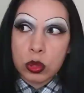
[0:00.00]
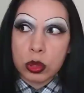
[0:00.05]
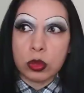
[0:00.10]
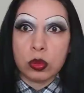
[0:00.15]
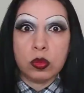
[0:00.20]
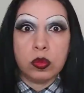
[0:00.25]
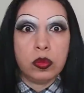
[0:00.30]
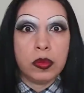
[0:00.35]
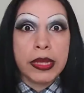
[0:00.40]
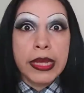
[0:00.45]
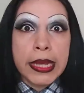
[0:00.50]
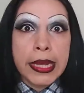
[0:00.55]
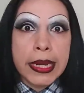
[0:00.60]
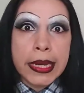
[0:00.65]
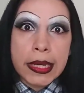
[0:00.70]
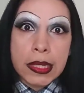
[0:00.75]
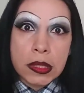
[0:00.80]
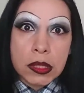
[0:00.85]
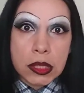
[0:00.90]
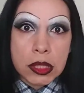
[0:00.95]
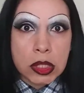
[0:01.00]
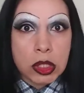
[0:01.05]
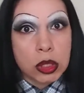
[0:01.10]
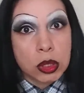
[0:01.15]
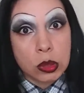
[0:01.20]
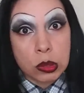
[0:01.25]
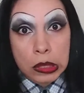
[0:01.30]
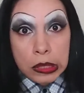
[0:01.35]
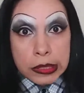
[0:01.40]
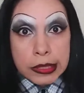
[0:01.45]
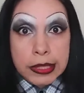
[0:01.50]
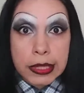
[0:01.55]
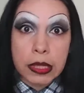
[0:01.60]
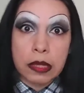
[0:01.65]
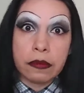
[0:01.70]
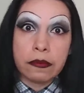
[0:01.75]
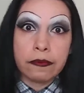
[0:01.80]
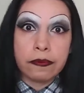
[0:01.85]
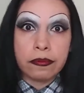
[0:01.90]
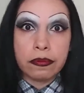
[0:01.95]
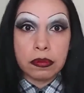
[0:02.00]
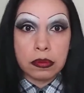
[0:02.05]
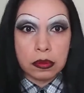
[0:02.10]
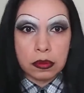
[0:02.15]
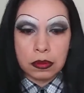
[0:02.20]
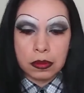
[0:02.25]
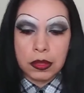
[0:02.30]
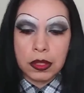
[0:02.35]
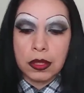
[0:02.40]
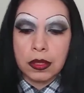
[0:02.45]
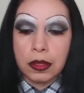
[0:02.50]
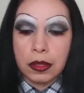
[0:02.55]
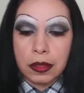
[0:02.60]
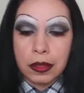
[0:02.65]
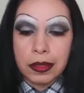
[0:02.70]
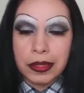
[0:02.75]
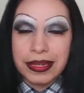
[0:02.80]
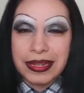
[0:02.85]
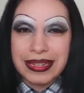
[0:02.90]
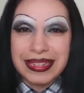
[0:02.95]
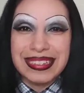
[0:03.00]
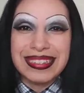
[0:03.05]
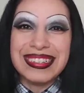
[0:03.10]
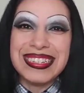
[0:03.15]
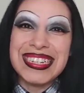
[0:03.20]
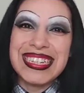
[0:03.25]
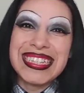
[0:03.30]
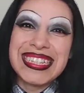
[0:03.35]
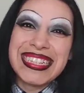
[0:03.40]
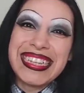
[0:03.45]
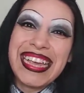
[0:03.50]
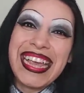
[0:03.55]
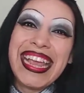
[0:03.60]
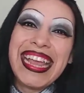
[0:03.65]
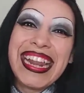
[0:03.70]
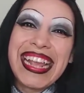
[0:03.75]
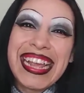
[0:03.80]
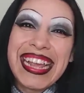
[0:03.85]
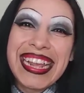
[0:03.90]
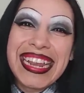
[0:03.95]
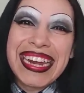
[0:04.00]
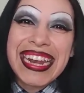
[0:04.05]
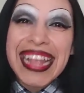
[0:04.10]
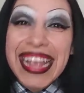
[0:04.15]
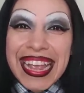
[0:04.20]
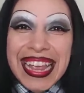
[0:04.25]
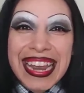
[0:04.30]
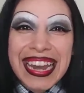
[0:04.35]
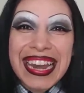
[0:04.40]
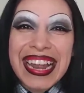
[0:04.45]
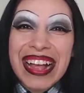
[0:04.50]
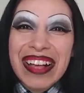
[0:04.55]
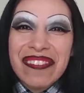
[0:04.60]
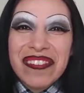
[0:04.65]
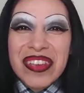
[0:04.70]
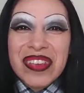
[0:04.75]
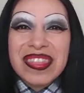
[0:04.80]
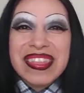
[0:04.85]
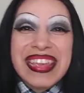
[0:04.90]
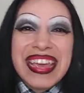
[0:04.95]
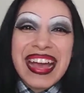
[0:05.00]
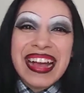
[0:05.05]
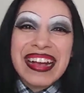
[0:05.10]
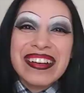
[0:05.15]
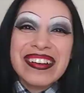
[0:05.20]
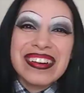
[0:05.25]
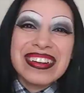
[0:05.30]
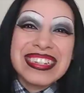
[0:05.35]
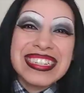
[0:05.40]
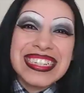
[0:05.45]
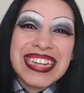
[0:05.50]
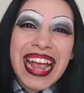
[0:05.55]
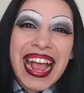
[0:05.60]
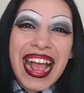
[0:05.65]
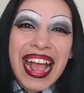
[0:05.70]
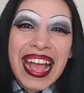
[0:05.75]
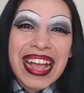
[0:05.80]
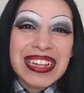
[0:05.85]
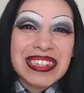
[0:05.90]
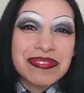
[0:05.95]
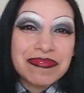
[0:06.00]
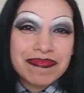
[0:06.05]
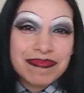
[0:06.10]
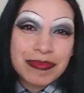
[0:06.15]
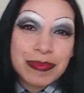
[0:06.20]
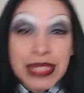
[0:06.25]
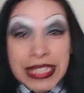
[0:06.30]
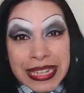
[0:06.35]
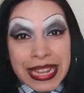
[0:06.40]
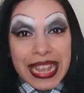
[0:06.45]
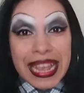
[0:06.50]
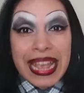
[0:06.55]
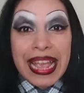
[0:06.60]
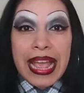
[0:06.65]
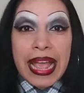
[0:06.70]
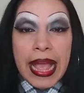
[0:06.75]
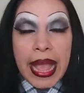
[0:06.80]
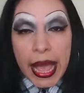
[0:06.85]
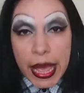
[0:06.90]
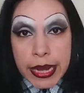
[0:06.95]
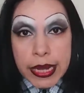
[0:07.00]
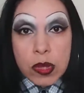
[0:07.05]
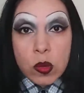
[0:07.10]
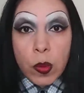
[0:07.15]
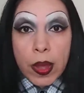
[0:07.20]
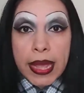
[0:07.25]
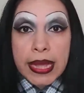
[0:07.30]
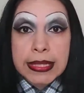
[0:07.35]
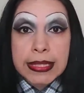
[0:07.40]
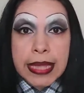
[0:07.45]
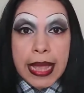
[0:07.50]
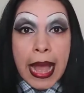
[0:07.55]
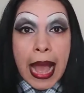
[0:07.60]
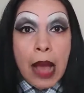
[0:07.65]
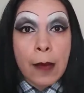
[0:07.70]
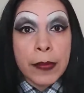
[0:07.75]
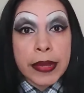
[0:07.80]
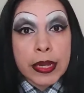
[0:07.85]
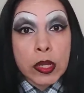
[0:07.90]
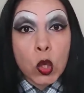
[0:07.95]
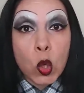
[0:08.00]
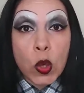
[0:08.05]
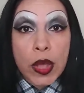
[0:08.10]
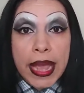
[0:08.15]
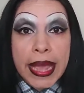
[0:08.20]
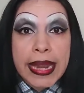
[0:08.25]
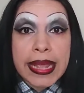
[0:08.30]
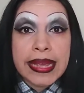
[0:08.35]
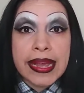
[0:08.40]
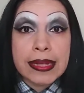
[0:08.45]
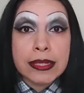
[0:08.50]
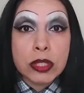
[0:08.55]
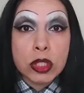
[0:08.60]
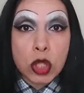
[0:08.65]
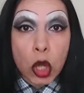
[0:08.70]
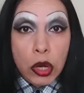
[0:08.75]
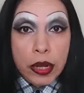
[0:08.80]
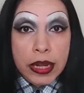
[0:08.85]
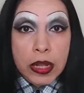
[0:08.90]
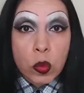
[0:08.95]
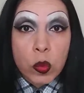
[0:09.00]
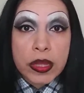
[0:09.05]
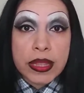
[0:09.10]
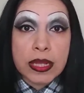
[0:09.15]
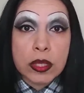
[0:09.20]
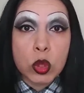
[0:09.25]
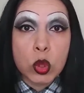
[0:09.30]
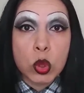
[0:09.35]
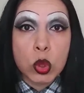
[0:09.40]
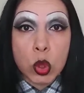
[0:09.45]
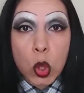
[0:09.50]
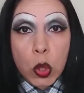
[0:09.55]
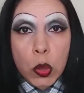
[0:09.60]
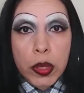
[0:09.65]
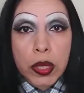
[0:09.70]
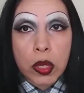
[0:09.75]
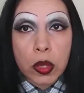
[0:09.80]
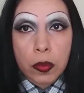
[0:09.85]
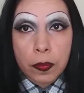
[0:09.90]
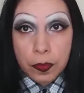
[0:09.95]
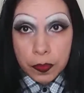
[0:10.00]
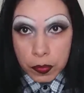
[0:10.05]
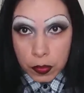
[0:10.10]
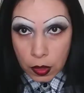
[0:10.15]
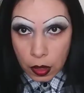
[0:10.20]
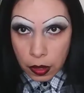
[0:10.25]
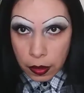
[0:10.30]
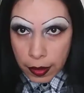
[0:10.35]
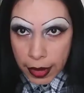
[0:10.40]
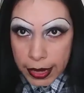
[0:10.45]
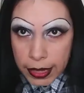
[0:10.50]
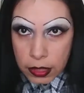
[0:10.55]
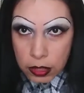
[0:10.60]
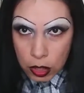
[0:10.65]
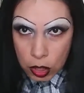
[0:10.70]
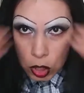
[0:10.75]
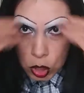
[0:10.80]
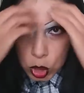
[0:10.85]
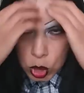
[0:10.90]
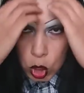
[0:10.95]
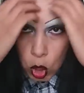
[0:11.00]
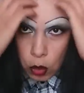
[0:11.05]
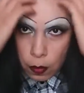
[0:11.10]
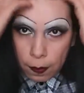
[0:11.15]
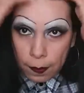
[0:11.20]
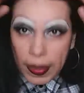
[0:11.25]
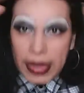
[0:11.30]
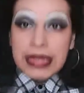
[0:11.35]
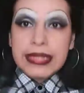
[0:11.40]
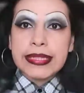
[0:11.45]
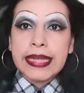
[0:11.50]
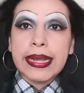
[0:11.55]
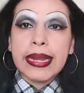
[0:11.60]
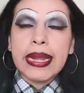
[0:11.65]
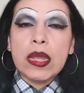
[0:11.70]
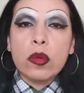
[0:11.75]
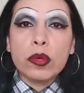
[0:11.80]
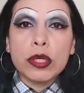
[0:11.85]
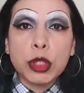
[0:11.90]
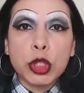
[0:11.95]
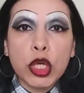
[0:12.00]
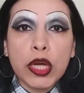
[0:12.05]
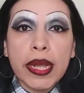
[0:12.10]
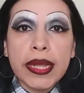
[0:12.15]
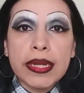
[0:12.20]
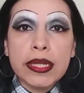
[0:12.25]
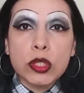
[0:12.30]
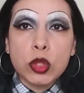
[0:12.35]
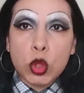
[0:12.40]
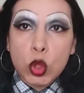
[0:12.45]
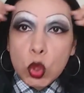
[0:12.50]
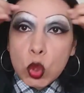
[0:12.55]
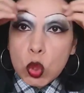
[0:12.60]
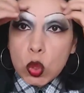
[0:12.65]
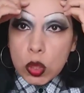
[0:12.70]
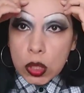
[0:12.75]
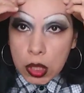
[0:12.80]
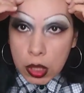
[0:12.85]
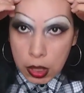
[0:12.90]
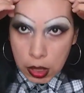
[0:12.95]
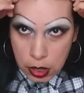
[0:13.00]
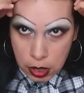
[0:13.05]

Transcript: who's really destructive. Just kidding. Love you, tia Concha. Anyways, I'm going to go ahead and get started with the tutorial. All right. So basically what you're going to do